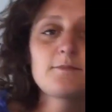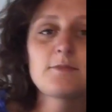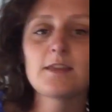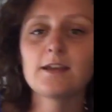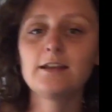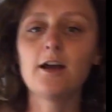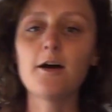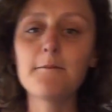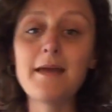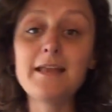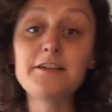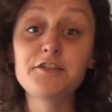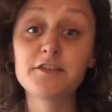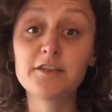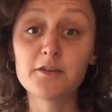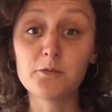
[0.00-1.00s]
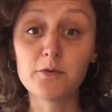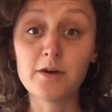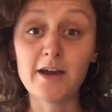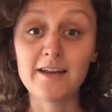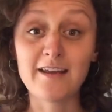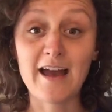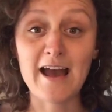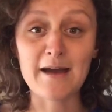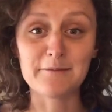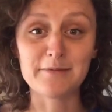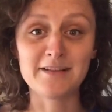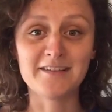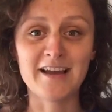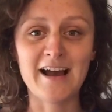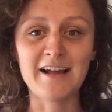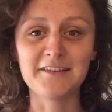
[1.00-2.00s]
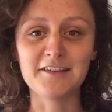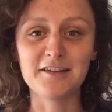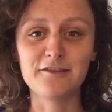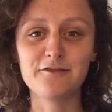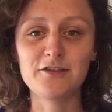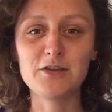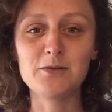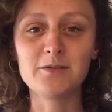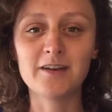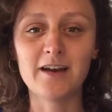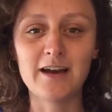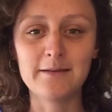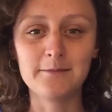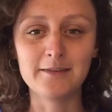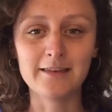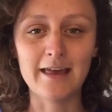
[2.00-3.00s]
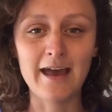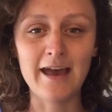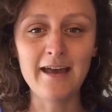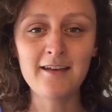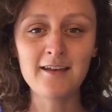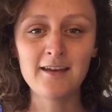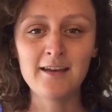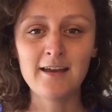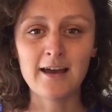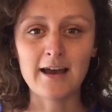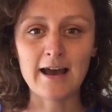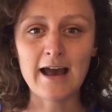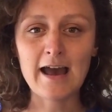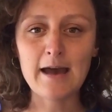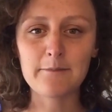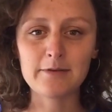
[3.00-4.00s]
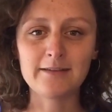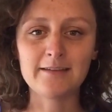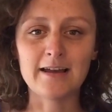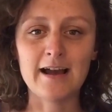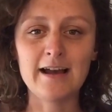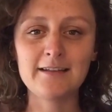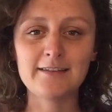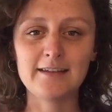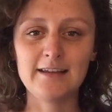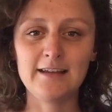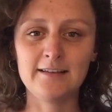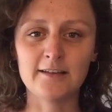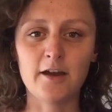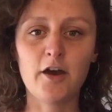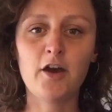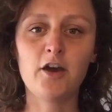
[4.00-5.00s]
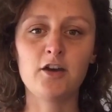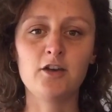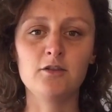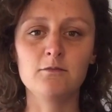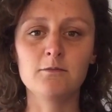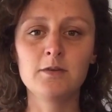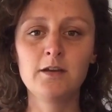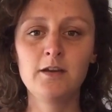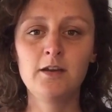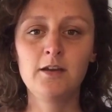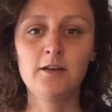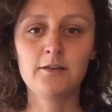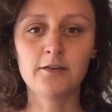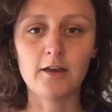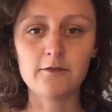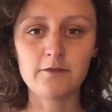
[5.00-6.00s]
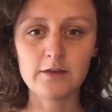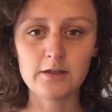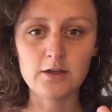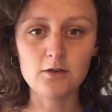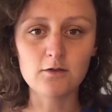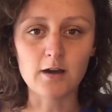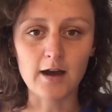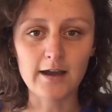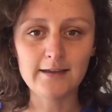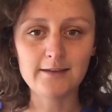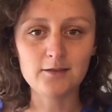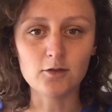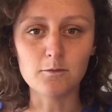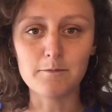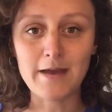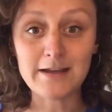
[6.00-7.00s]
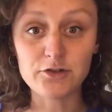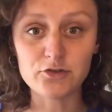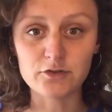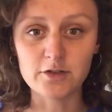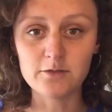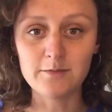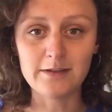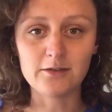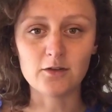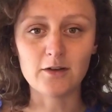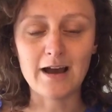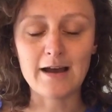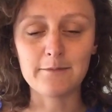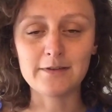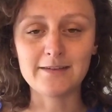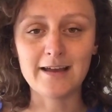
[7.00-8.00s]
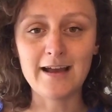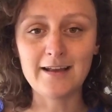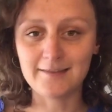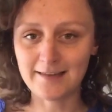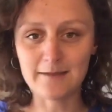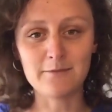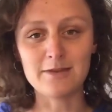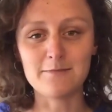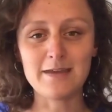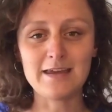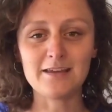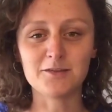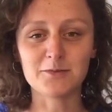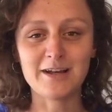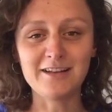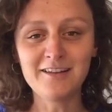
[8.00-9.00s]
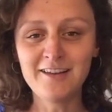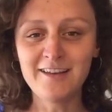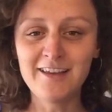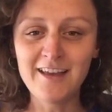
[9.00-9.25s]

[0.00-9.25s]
Now, I mentioned the word habitat a few times there. A habitat is a home. So for you guys, your bedroom is your habitat. Same with me as well.